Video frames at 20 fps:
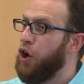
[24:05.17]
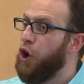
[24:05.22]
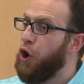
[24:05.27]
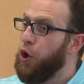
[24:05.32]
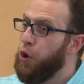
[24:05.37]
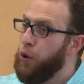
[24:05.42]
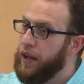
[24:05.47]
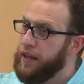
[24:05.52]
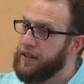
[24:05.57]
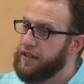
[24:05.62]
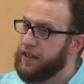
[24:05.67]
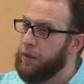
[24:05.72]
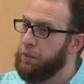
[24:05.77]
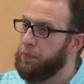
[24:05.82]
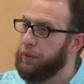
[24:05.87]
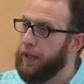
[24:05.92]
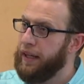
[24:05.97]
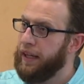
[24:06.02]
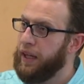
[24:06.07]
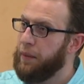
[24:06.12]
who he's
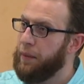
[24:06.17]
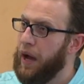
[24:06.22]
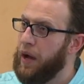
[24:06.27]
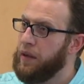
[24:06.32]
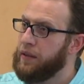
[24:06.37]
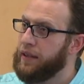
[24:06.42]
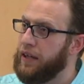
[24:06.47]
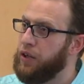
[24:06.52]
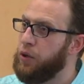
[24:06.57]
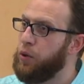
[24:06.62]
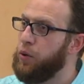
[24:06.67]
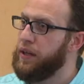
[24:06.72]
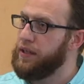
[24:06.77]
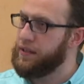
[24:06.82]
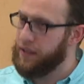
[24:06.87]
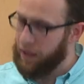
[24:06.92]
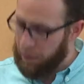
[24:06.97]
complaining about and who he's